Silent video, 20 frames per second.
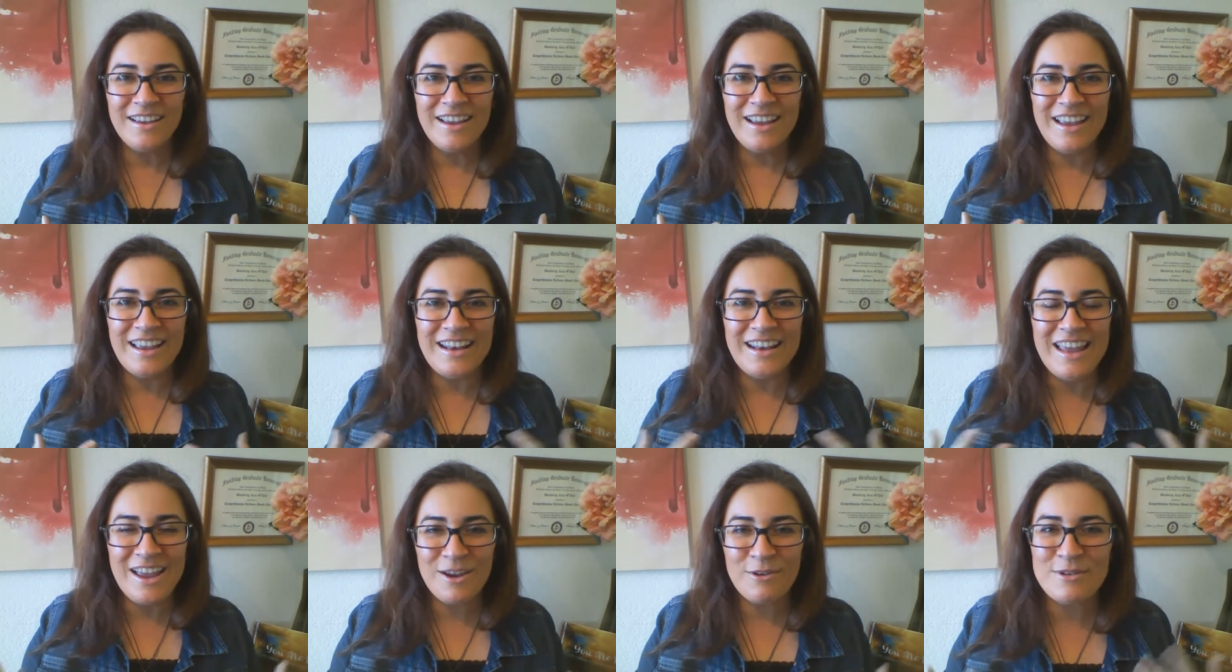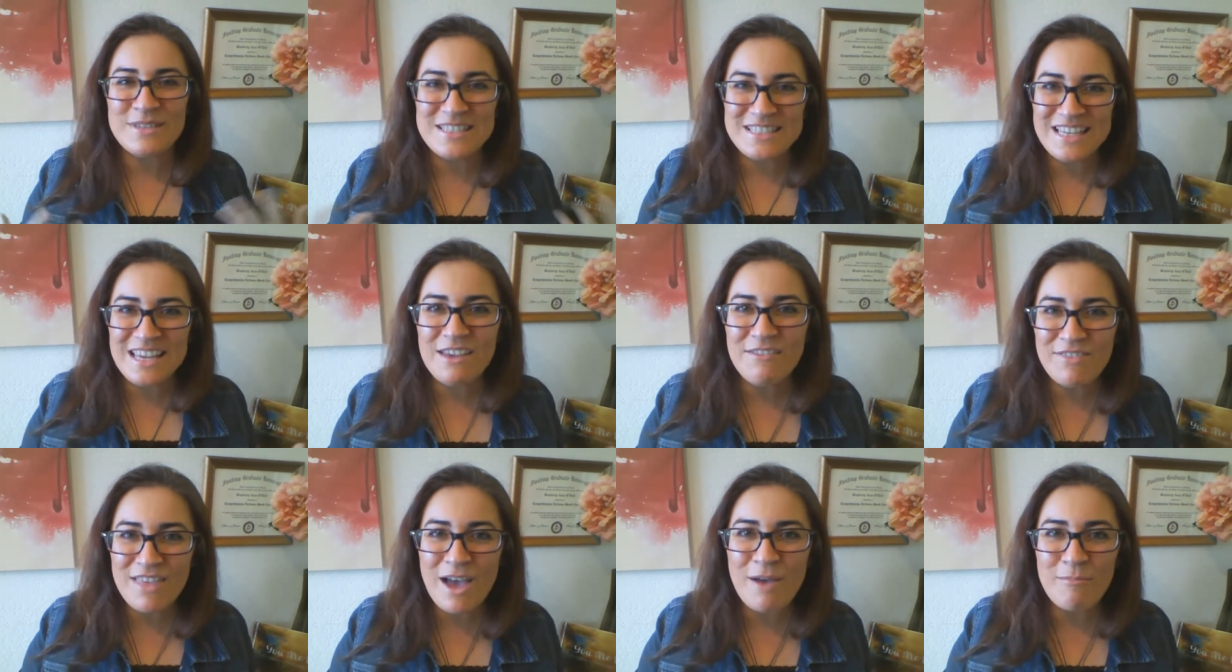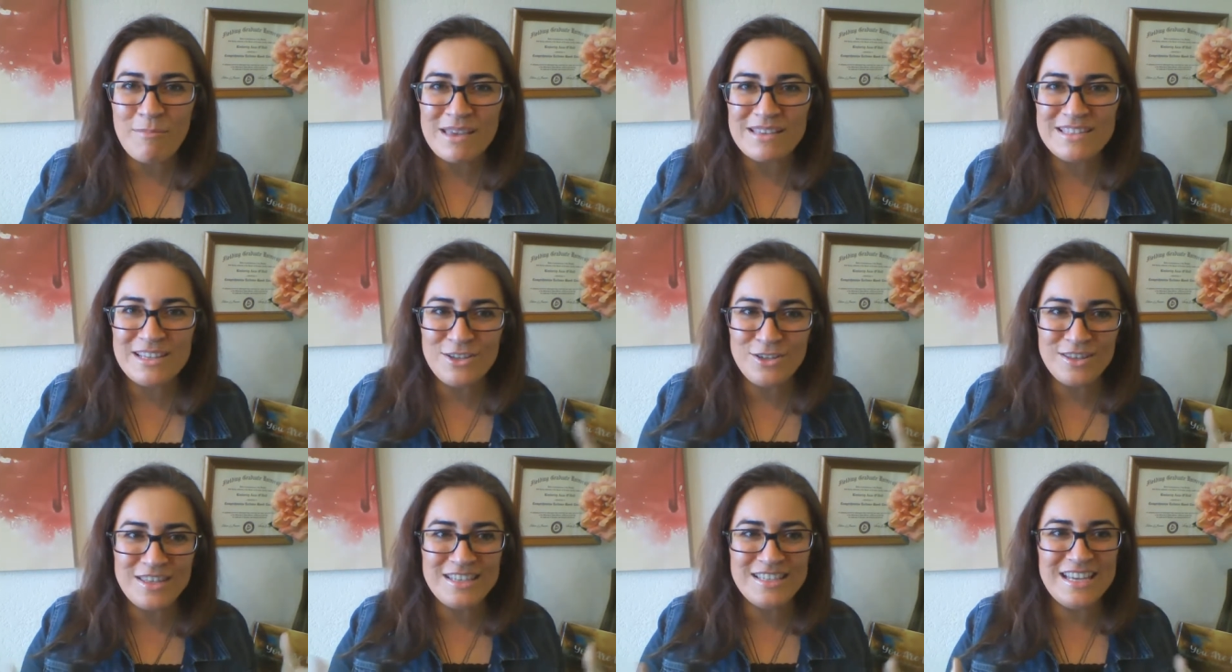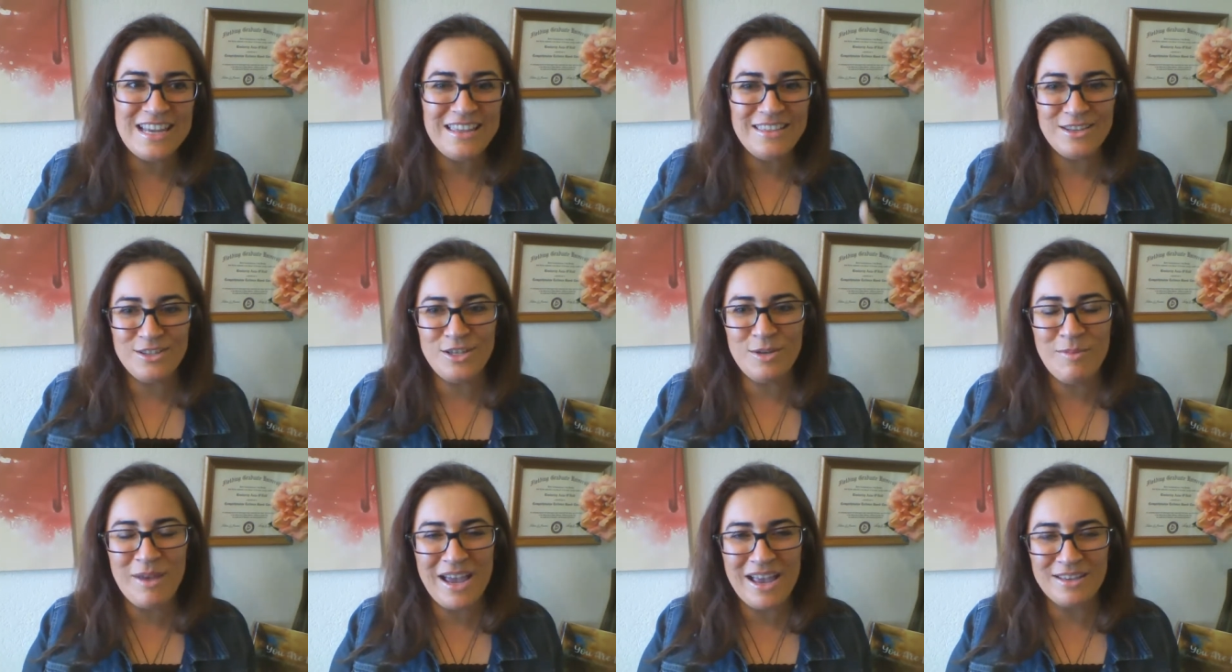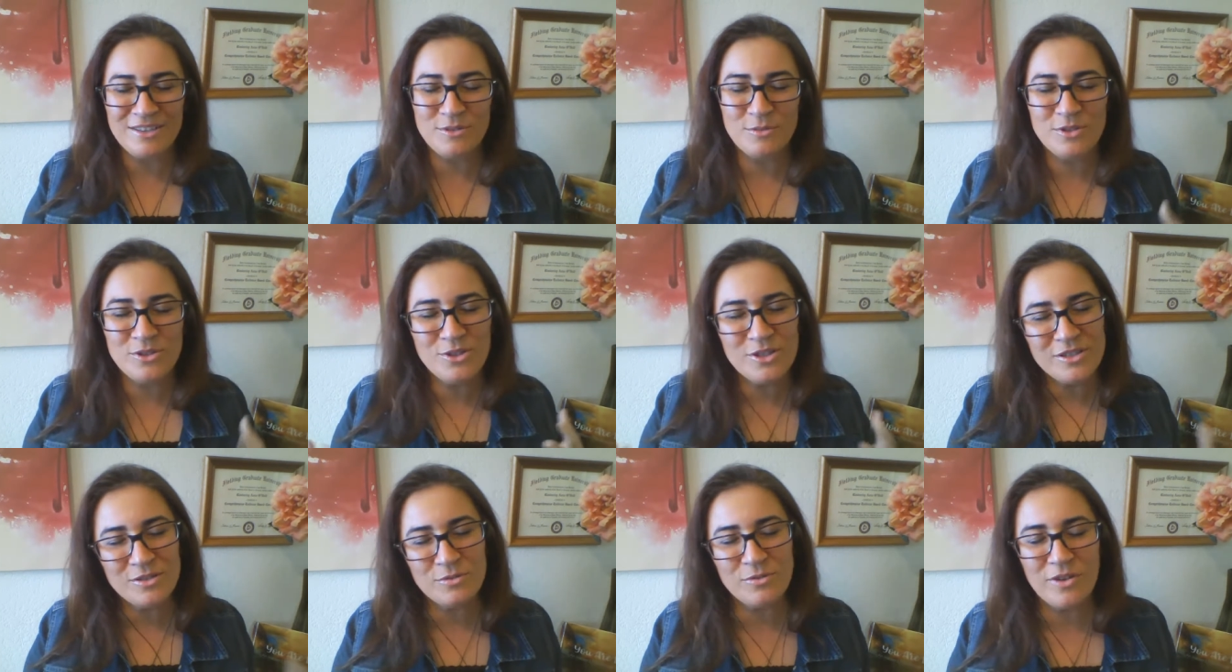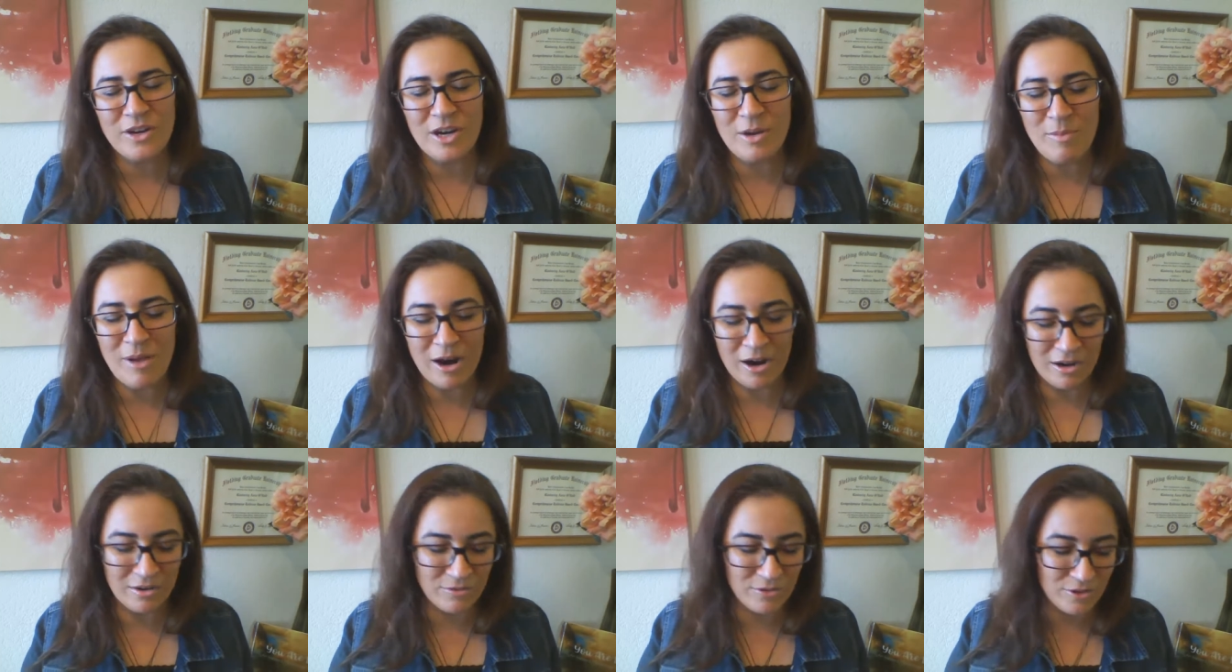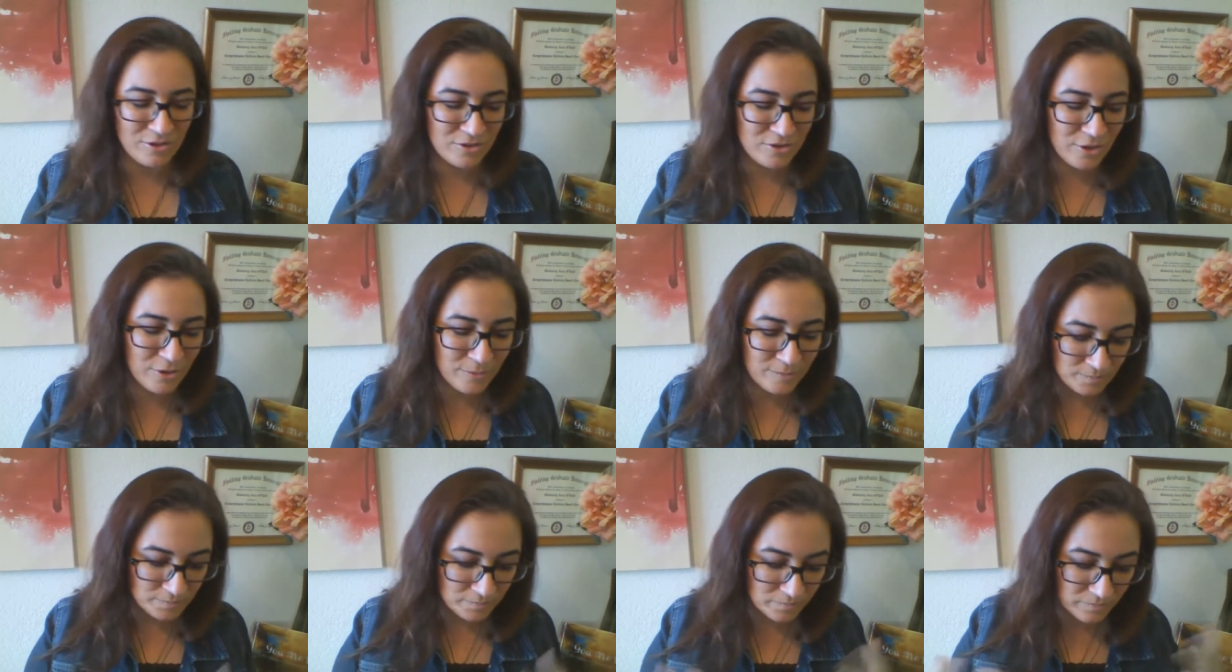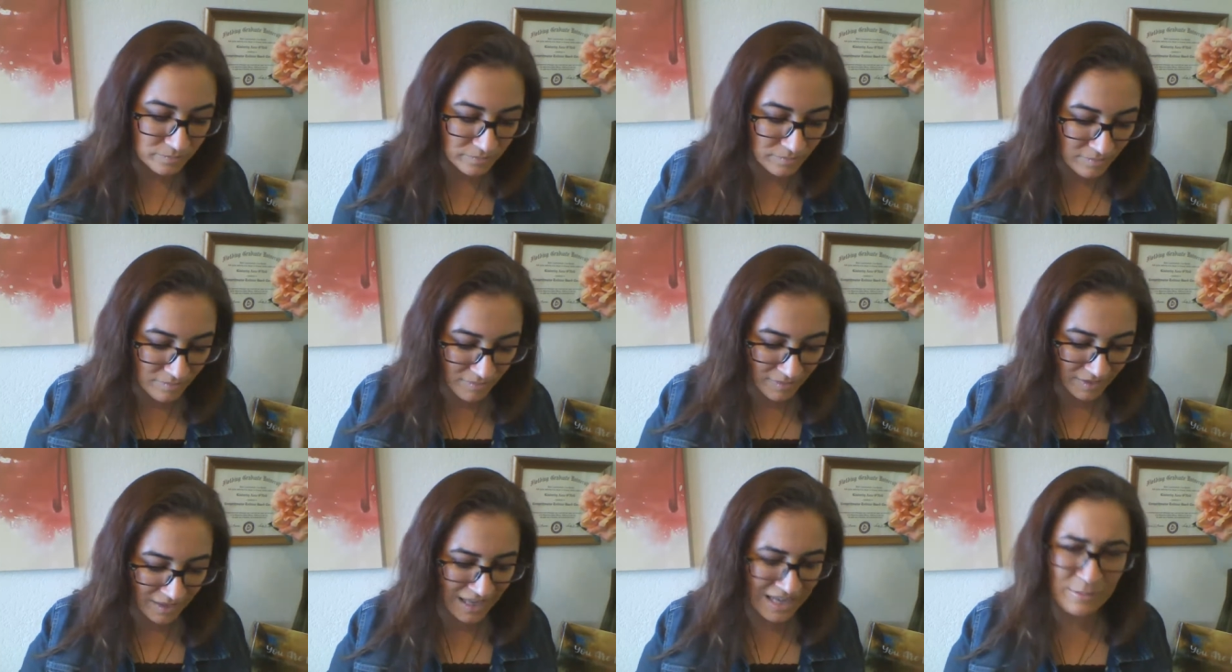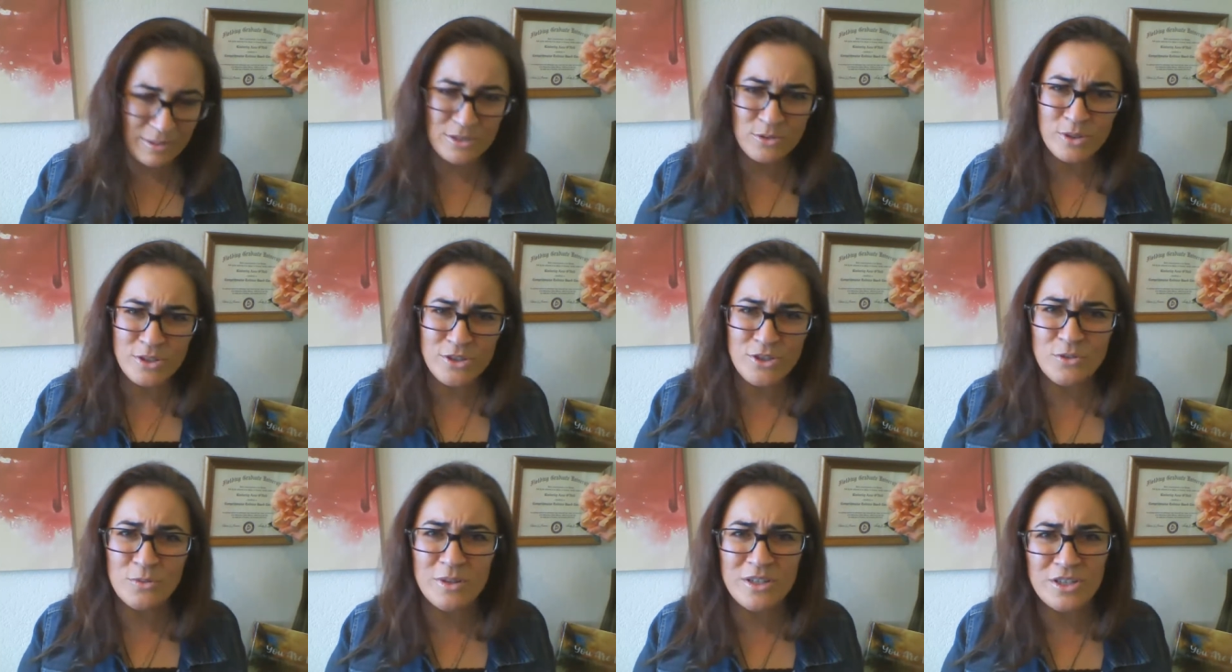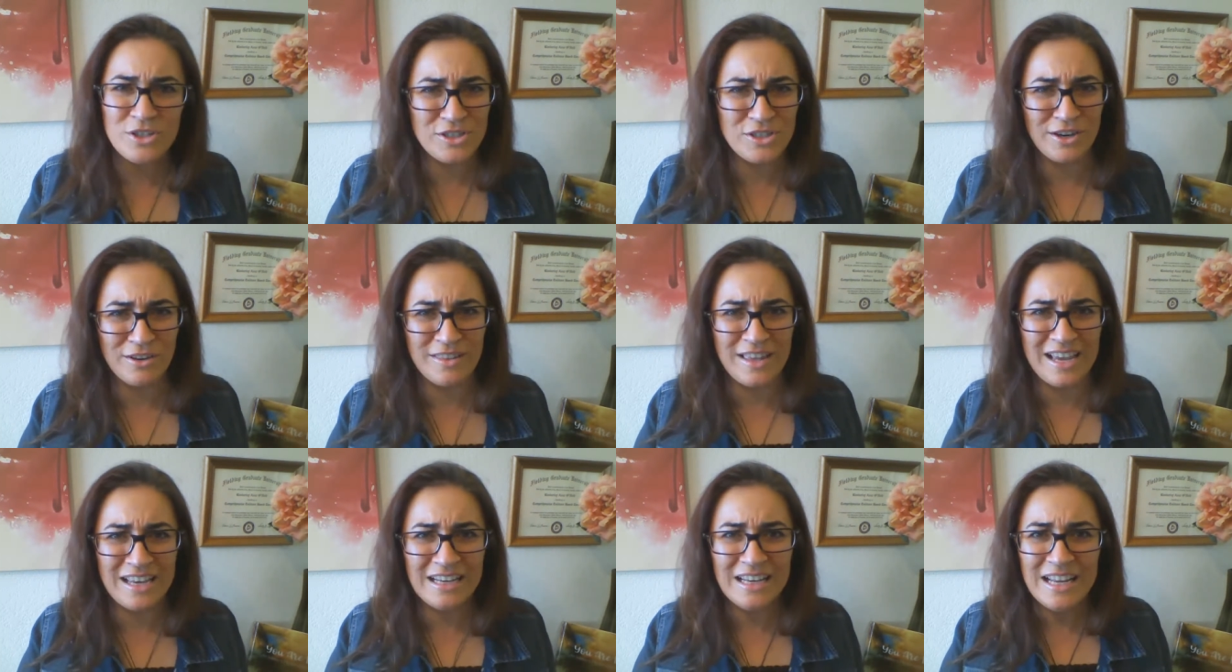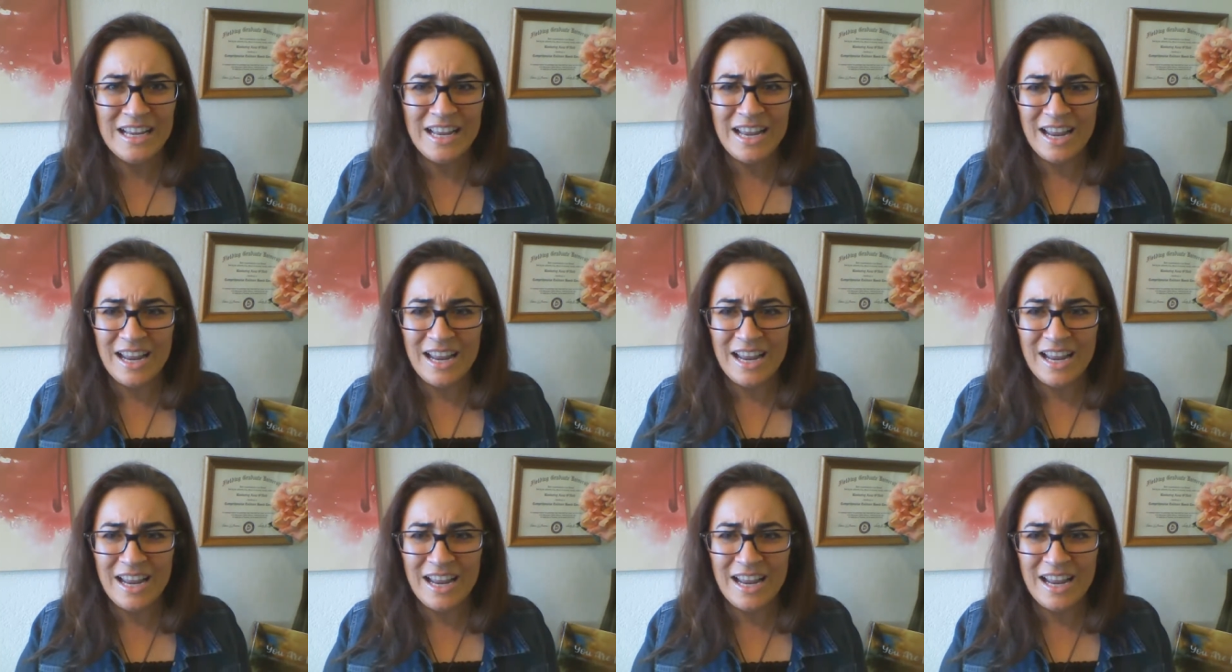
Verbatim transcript: and receive that message the day that she passed was just very powerful. So anyway, so I just wanted to share that.